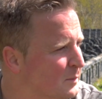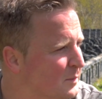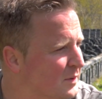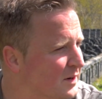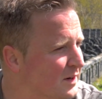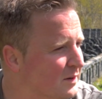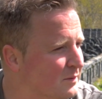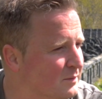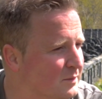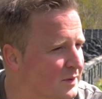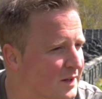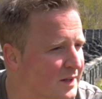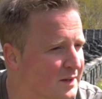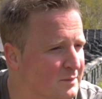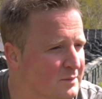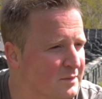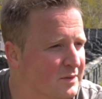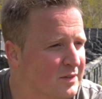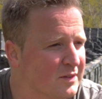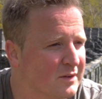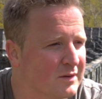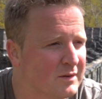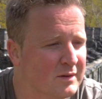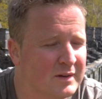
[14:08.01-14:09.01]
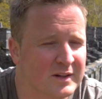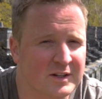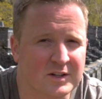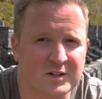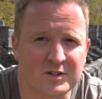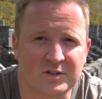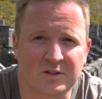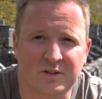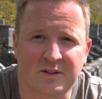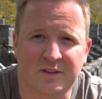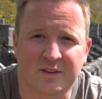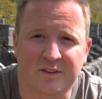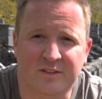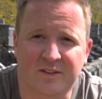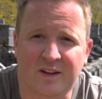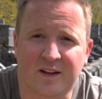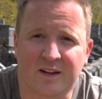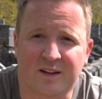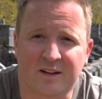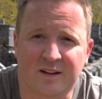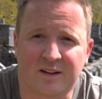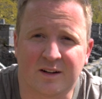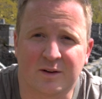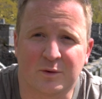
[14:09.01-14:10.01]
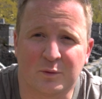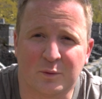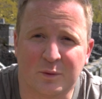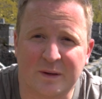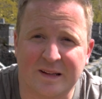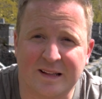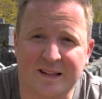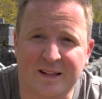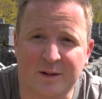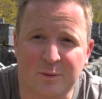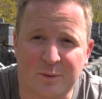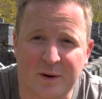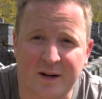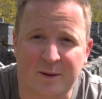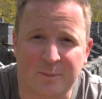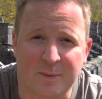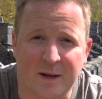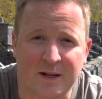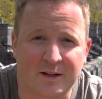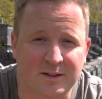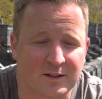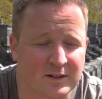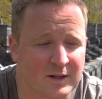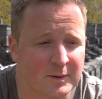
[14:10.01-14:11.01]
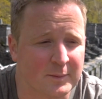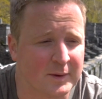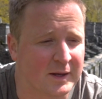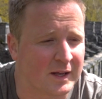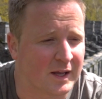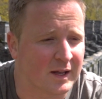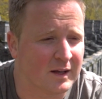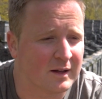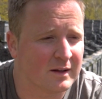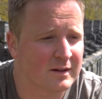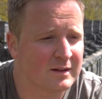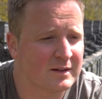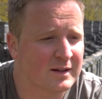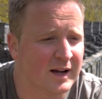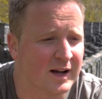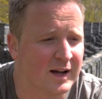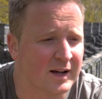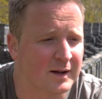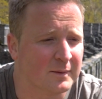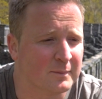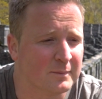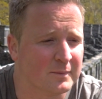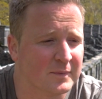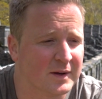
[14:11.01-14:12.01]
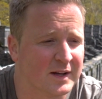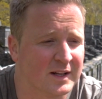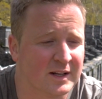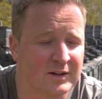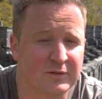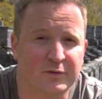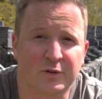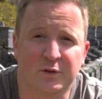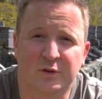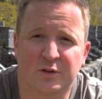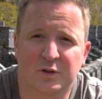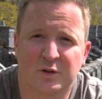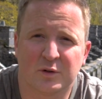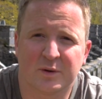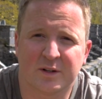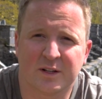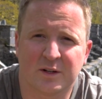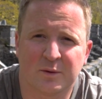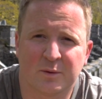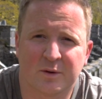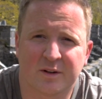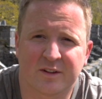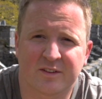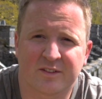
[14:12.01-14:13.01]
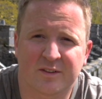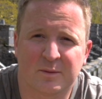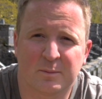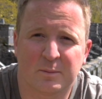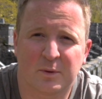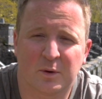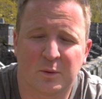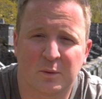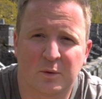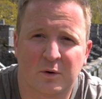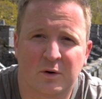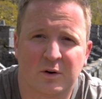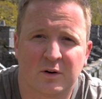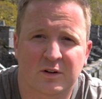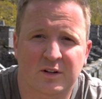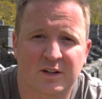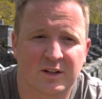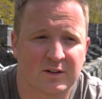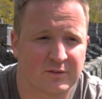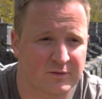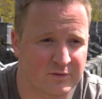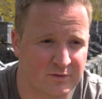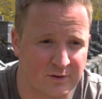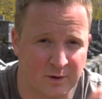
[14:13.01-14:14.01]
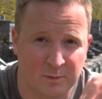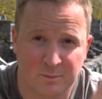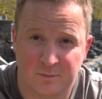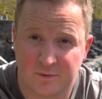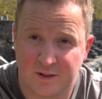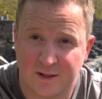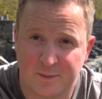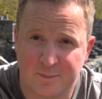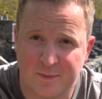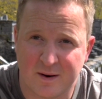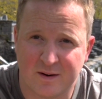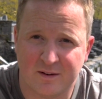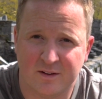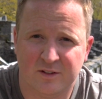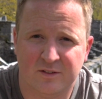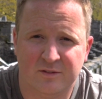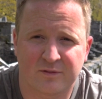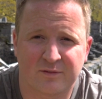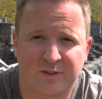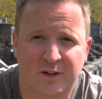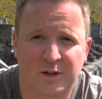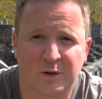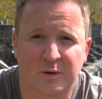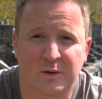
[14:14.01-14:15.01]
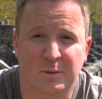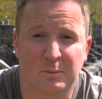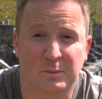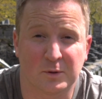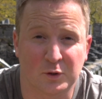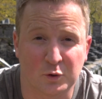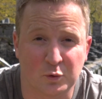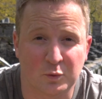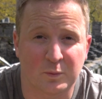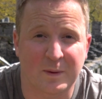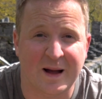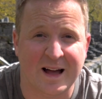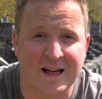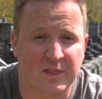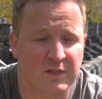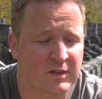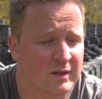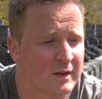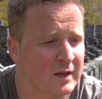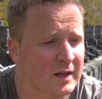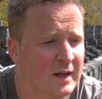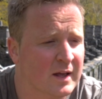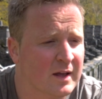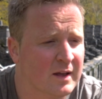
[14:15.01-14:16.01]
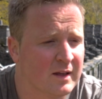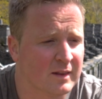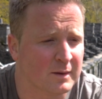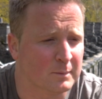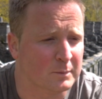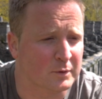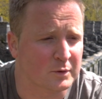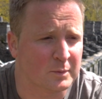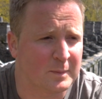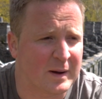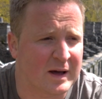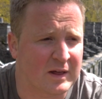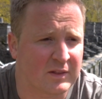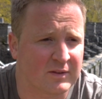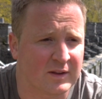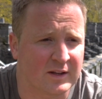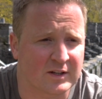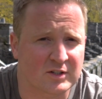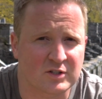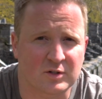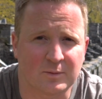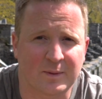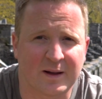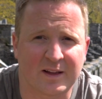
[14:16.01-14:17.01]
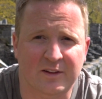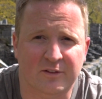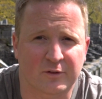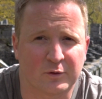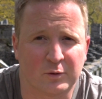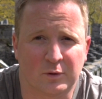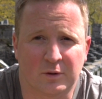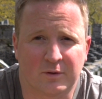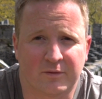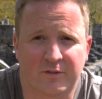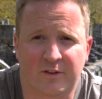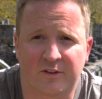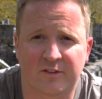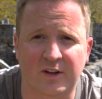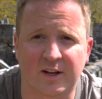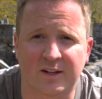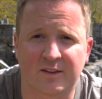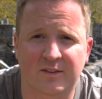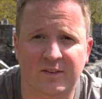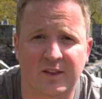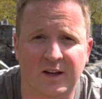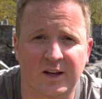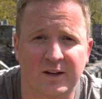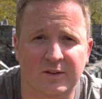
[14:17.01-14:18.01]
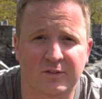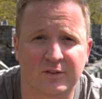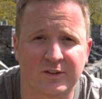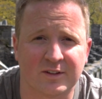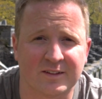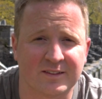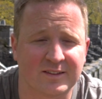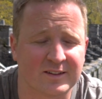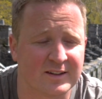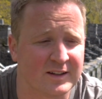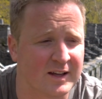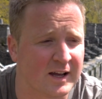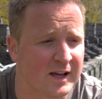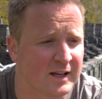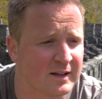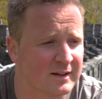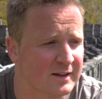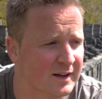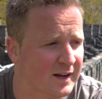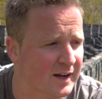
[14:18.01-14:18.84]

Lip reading: But I'm thoroughly enjoying this day, and I really recommend coming here. And if you do, and you want a simple walk from Llanberris, follow the blue path. The blue path takes you past all of the sites that I've seen today.